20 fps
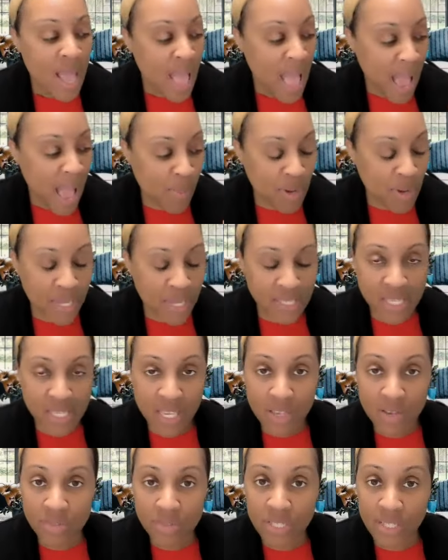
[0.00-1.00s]
I will
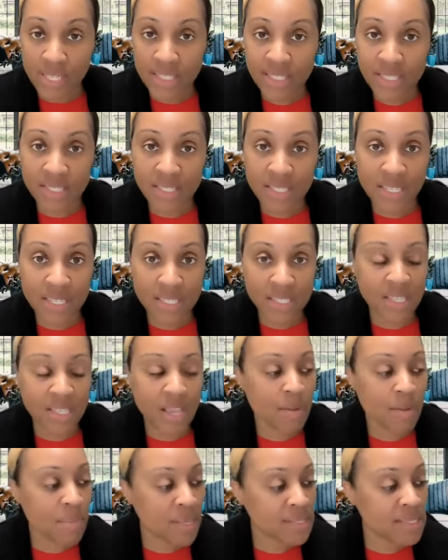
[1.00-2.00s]
continue to listen to these
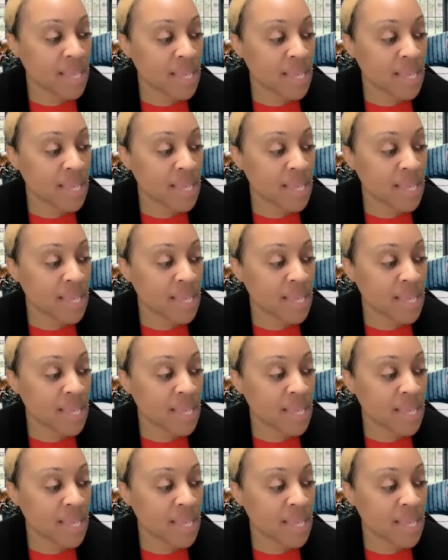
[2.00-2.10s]
sermons.